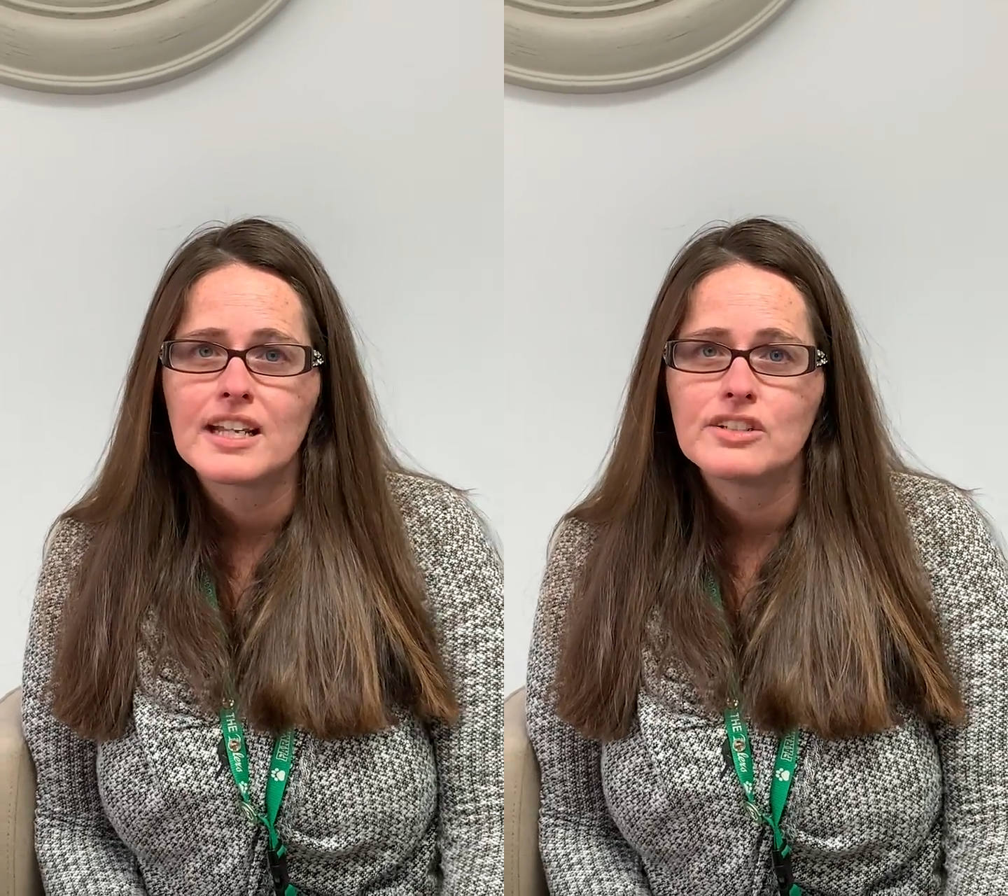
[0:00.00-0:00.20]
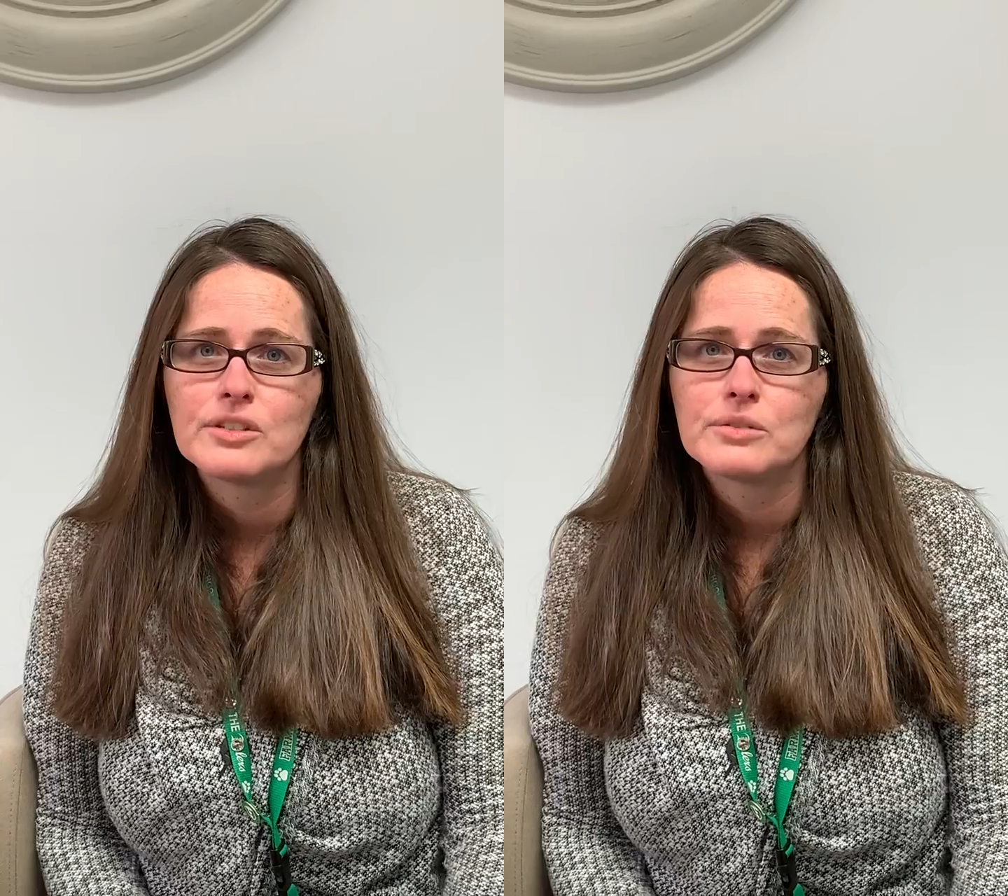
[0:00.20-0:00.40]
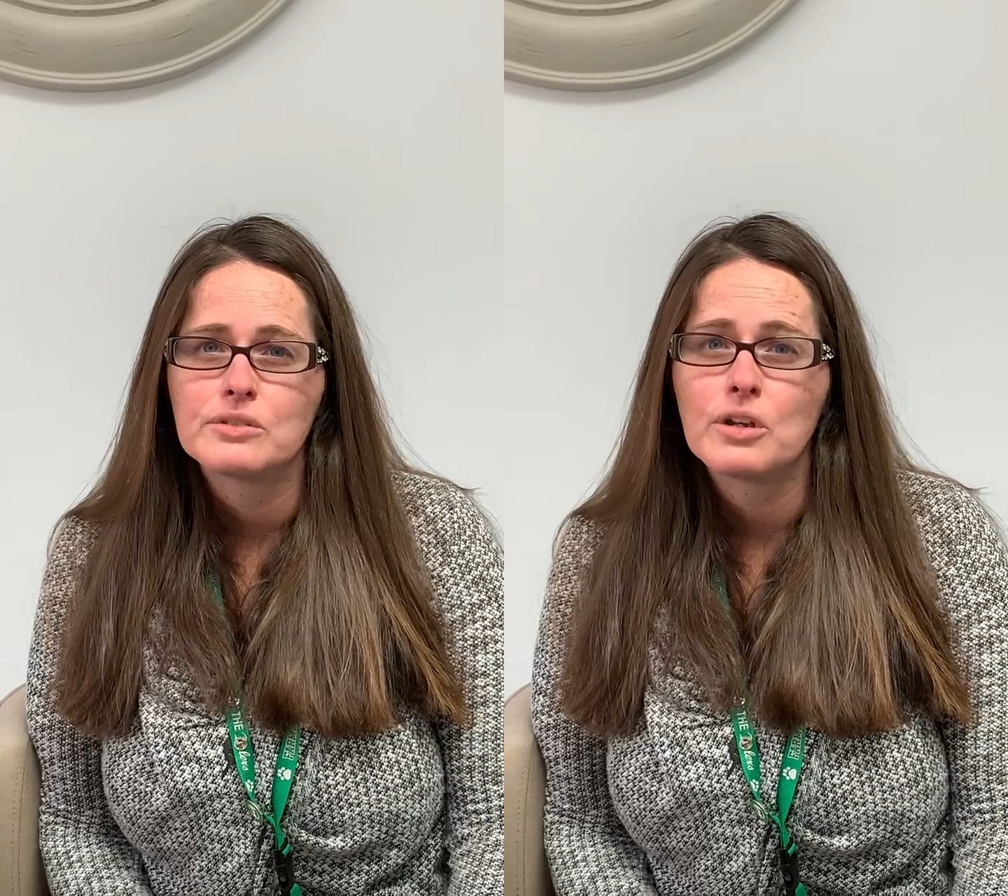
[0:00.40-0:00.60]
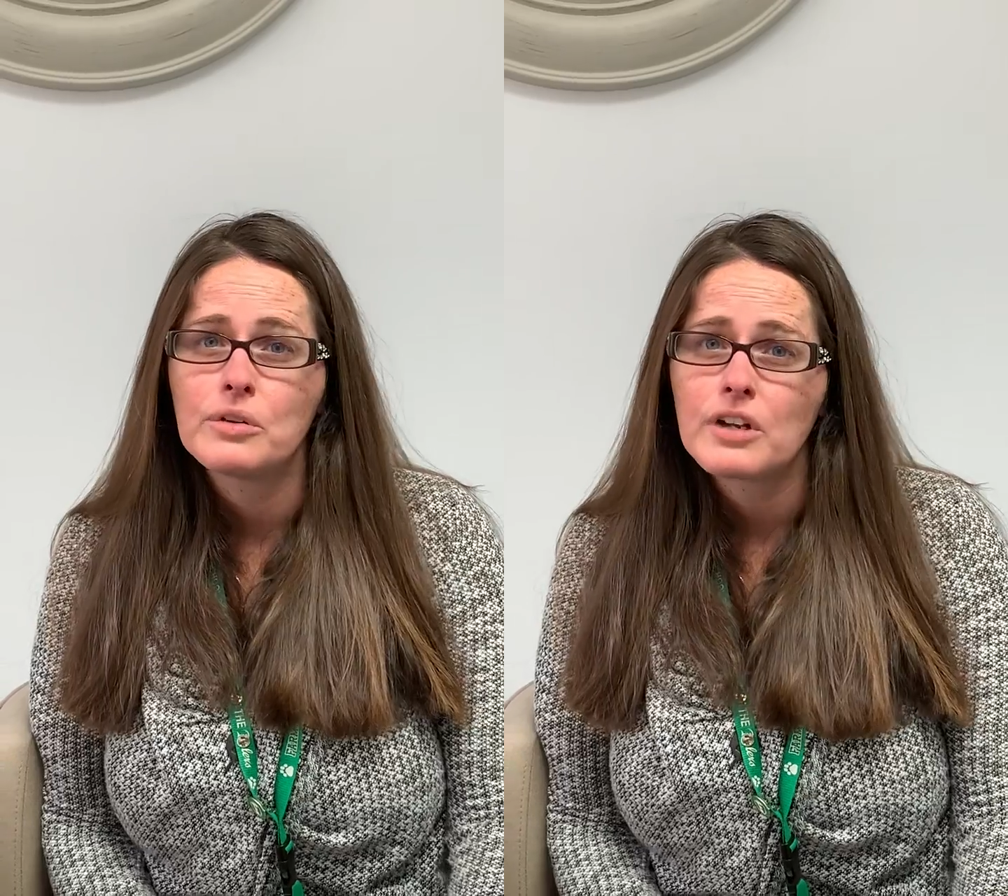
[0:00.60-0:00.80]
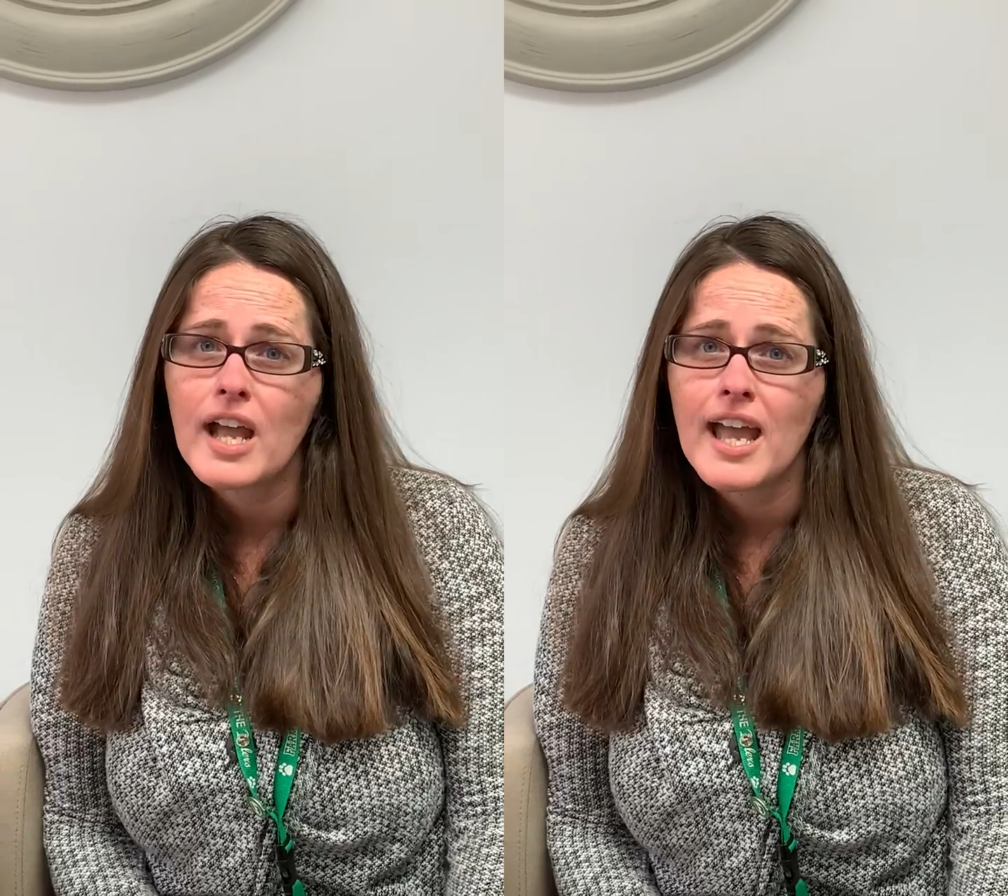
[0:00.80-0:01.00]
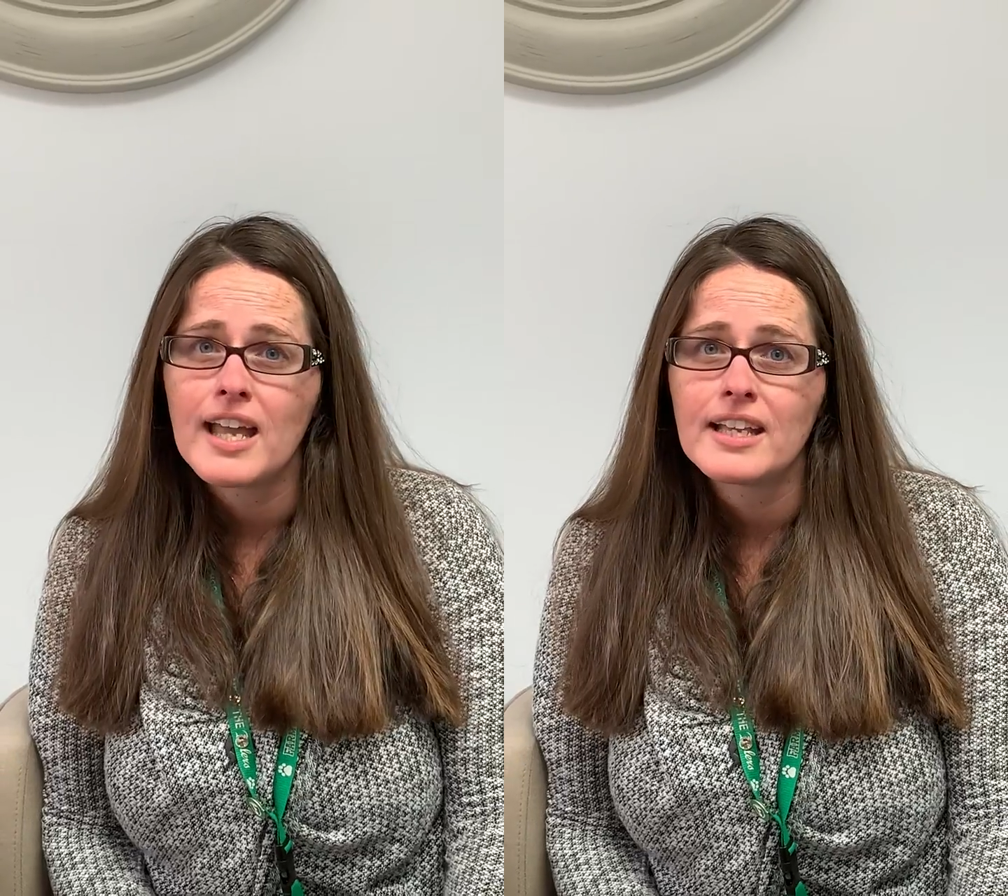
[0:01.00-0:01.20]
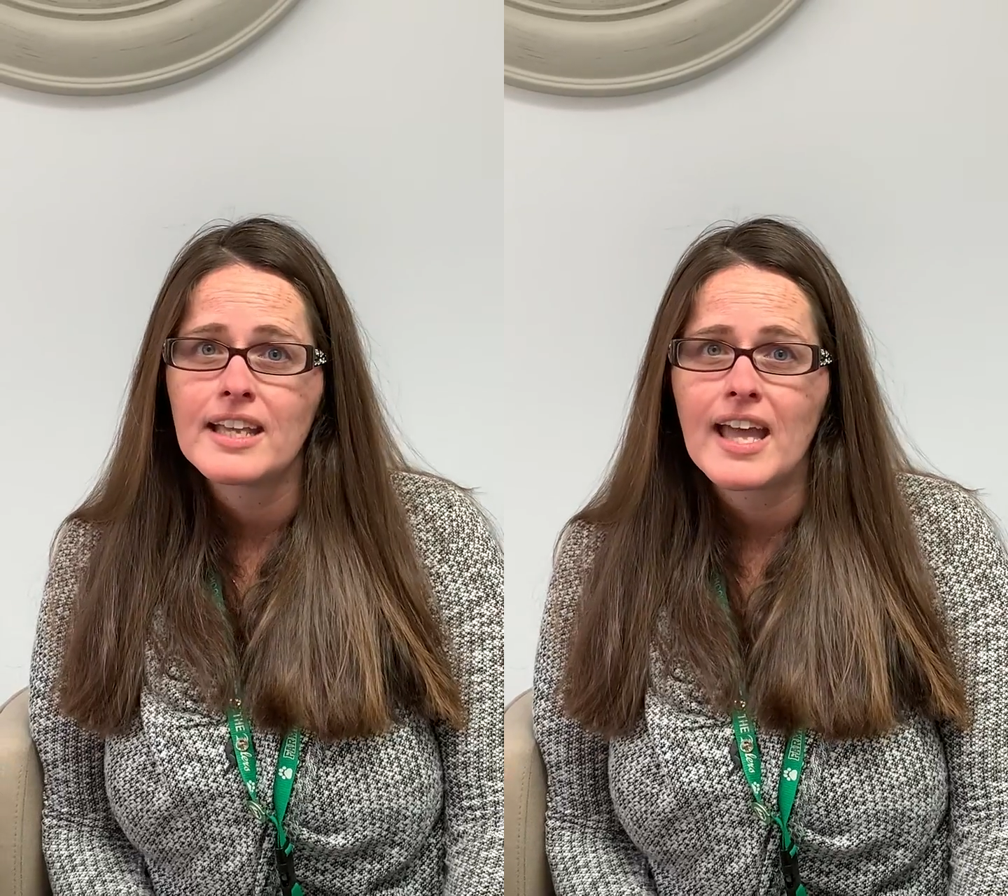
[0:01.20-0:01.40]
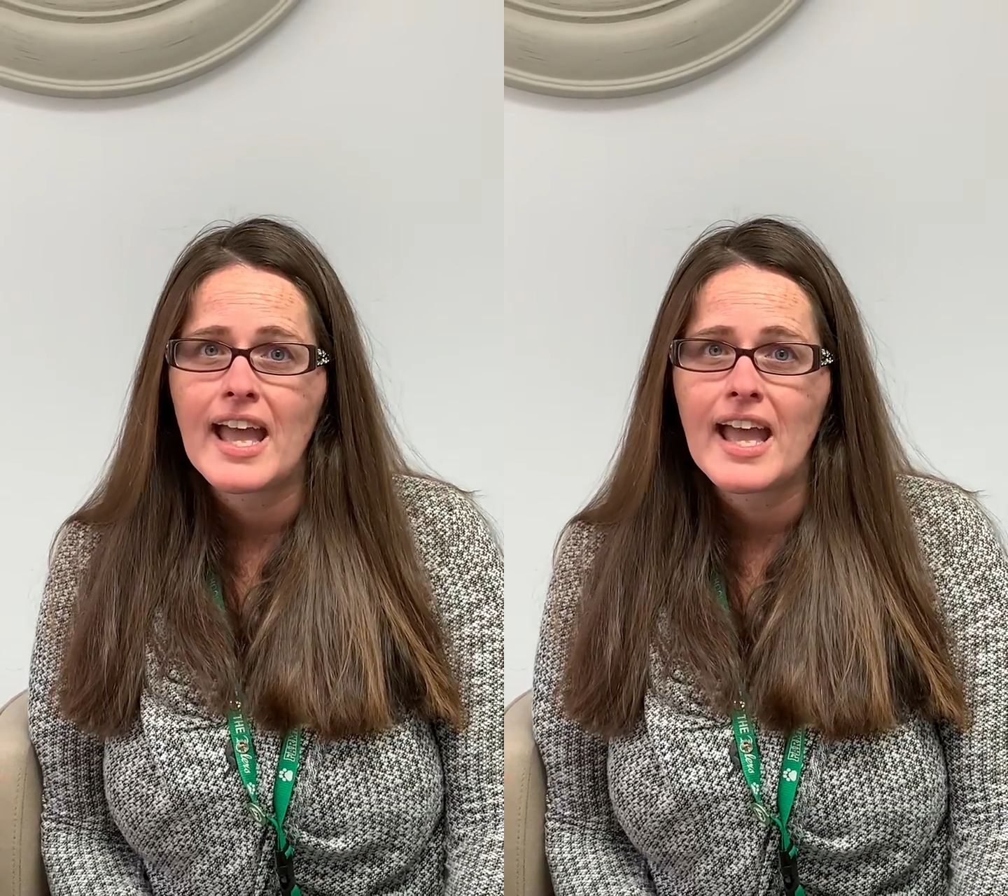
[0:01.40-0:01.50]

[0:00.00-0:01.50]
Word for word: do donor egg,